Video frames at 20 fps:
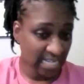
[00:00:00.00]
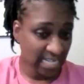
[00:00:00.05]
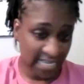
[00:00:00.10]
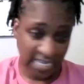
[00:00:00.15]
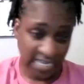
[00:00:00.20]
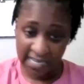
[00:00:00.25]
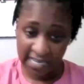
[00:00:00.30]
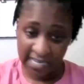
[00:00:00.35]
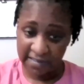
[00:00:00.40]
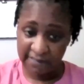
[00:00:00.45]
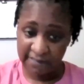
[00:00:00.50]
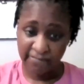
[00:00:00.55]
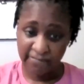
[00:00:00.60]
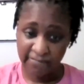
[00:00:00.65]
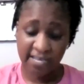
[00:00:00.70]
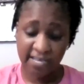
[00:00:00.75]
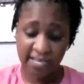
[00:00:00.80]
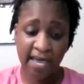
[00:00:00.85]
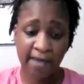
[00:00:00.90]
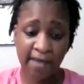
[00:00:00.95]
until it cut,
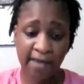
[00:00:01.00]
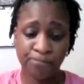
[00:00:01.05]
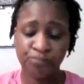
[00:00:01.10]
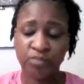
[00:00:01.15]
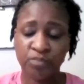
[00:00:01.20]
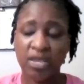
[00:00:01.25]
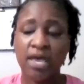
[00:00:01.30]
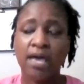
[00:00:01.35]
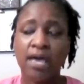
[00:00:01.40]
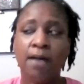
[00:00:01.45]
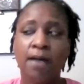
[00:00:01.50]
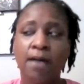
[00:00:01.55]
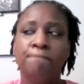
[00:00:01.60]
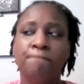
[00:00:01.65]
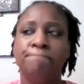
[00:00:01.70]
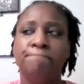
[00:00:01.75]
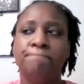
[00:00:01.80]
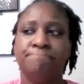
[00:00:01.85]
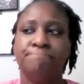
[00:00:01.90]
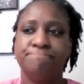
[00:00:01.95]
okay?
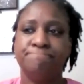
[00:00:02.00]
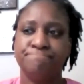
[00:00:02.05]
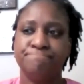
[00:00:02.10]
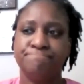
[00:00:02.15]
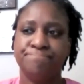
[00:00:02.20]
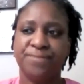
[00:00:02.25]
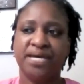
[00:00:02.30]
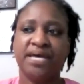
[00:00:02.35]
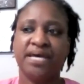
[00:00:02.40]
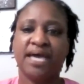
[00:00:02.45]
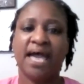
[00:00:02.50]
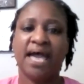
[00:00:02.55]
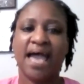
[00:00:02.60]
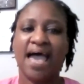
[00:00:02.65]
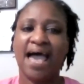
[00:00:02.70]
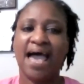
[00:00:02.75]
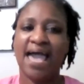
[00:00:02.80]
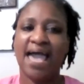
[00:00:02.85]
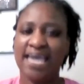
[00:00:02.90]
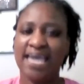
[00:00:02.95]

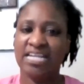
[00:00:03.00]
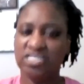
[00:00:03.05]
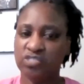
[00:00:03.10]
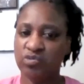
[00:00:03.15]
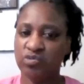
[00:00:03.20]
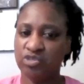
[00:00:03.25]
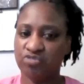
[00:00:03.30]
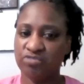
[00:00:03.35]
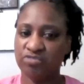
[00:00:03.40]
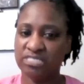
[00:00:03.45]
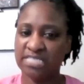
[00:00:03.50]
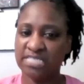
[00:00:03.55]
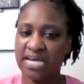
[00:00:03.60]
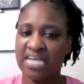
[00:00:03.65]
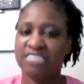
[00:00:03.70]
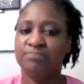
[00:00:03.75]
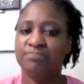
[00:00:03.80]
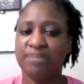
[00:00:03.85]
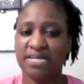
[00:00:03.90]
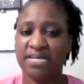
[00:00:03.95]
But I had to do it
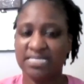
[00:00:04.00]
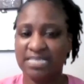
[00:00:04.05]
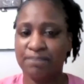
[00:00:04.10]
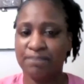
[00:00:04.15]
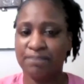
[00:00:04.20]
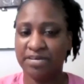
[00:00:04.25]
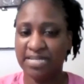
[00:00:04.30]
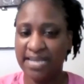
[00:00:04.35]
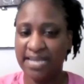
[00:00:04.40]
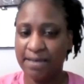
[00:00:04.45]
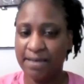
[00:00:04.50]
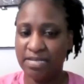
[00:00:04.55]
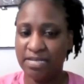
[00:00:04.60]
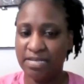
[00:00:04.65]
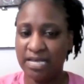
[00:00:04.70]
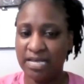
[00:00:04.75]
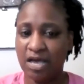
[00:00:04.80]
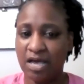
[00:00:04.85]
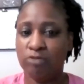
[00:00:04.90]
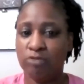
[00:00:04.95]
3 times because I put
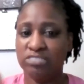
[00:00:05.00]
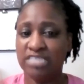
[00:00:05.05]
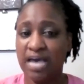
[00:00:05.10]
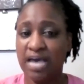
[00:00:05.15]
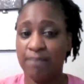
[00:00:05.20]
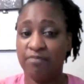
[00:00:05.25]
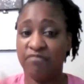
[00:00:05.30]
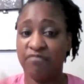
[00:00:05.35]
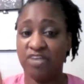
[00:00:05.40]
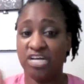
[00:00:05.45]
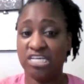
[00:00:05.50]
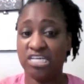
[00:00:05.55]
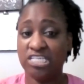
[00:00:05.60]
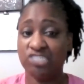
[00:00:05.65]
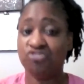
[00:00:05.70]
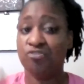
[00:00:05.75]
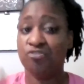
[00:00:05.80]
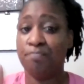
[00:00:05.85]
laminate on top of